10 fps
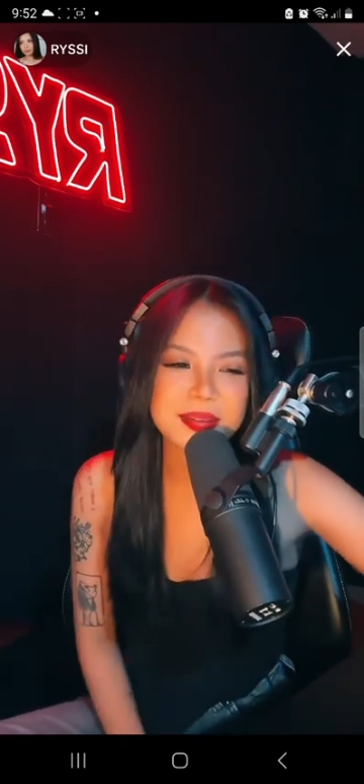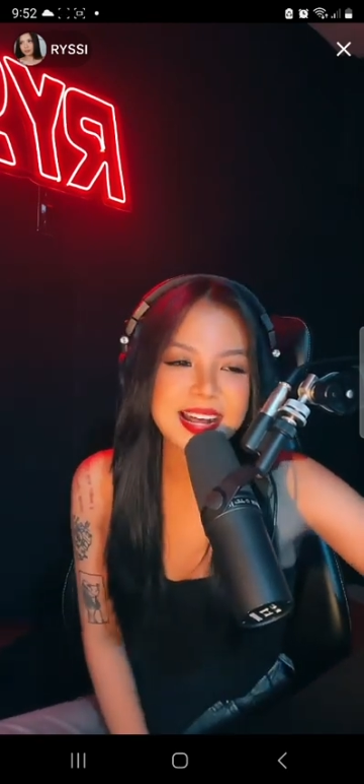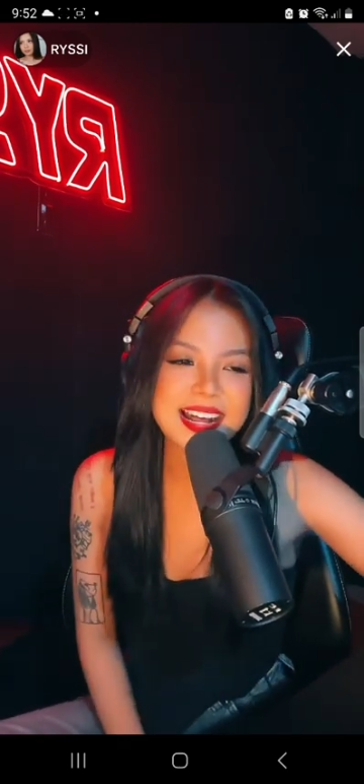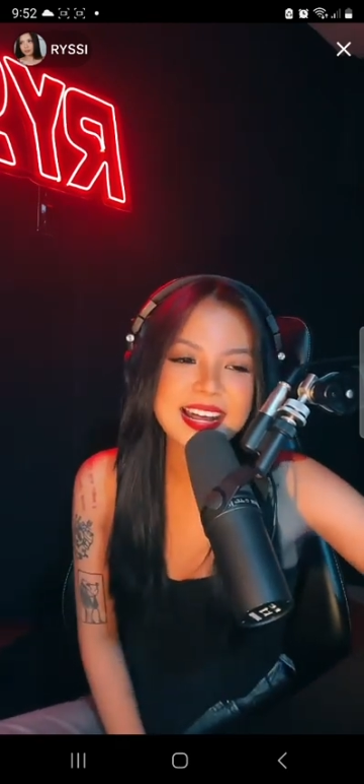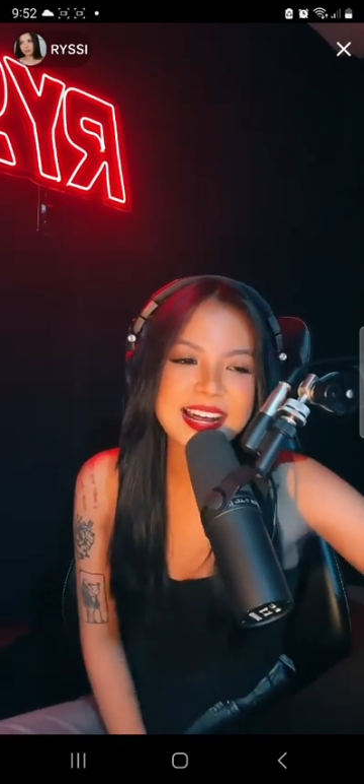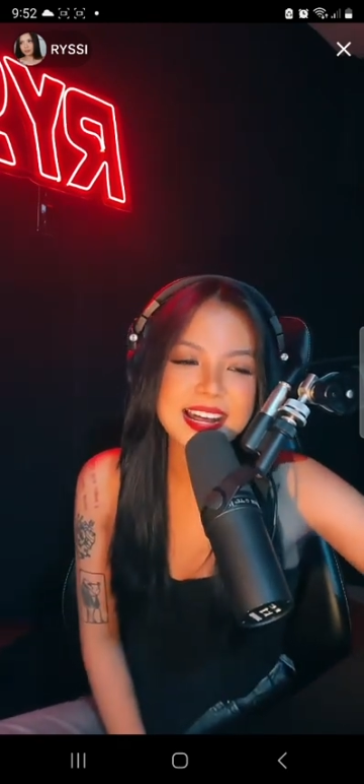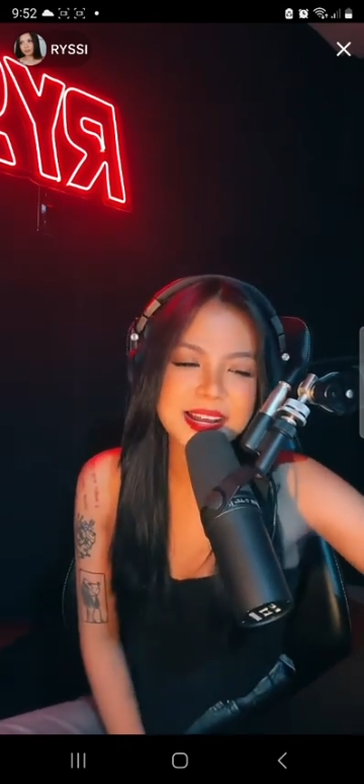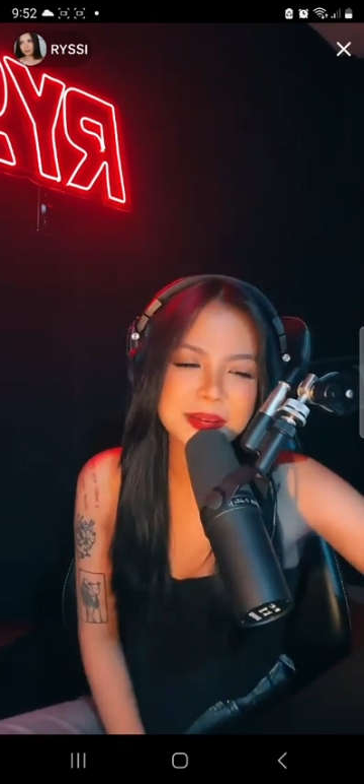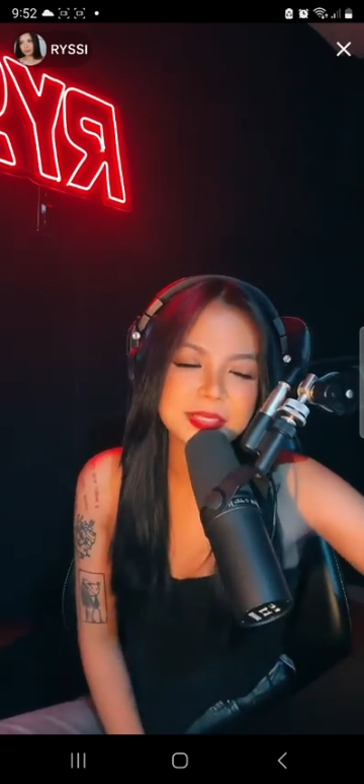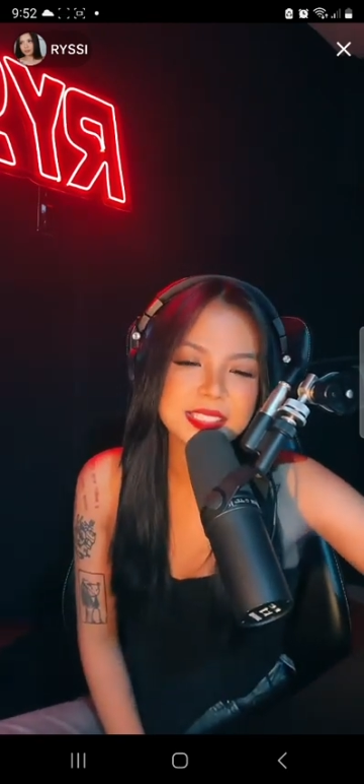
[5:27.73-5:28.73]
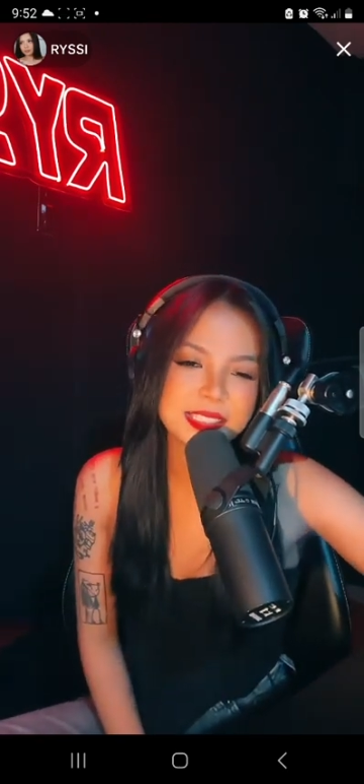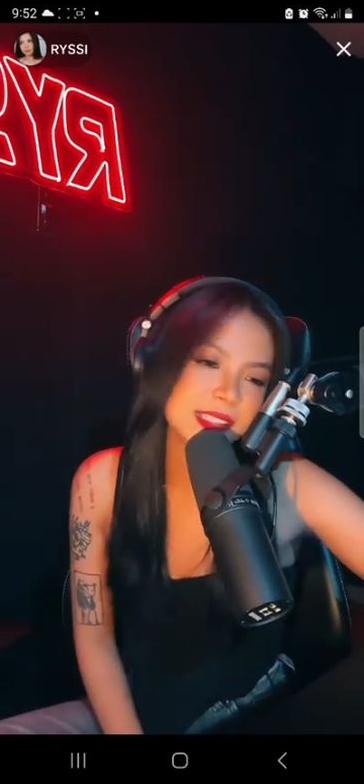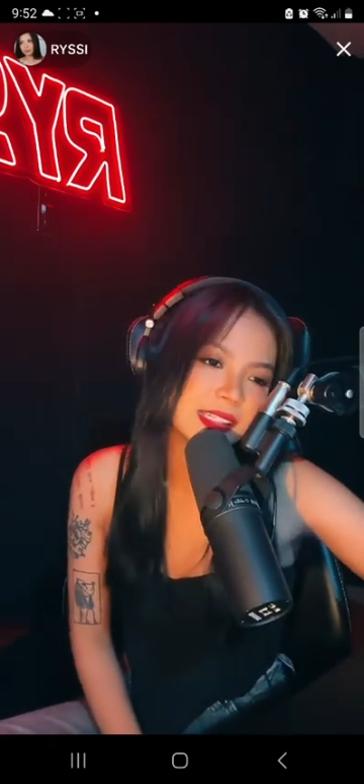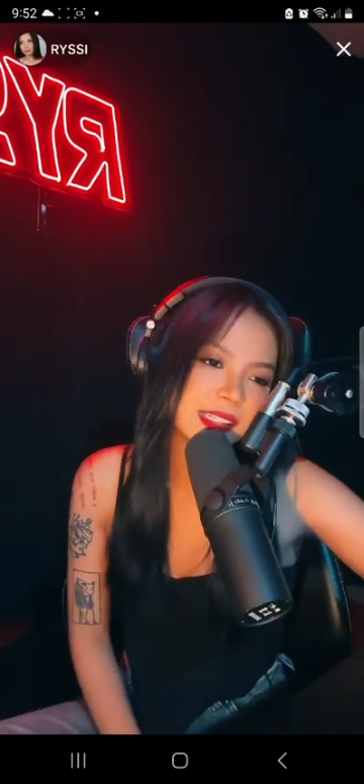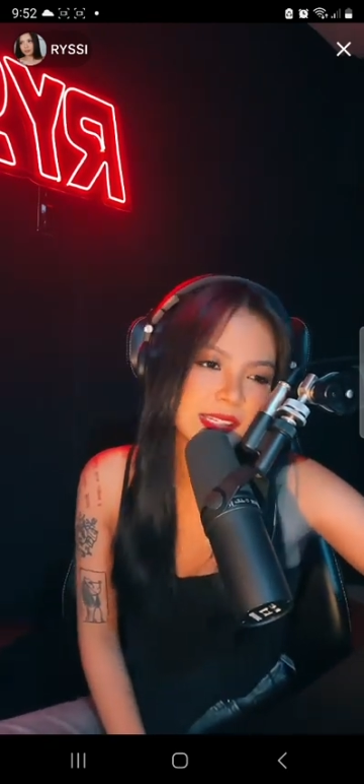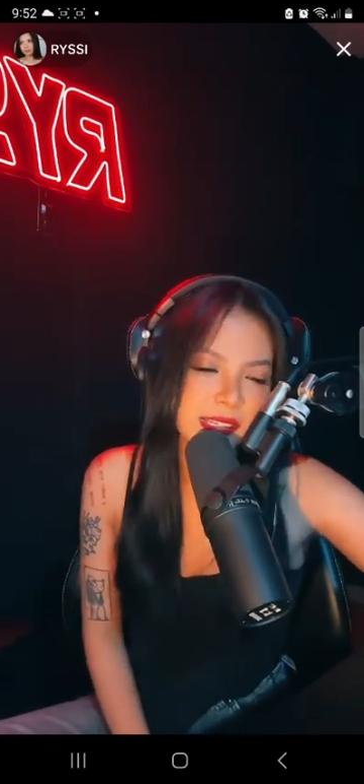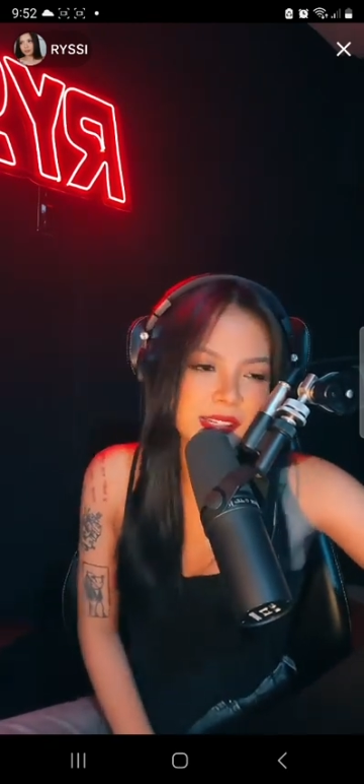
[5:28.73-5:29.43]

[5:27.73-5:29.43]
By me,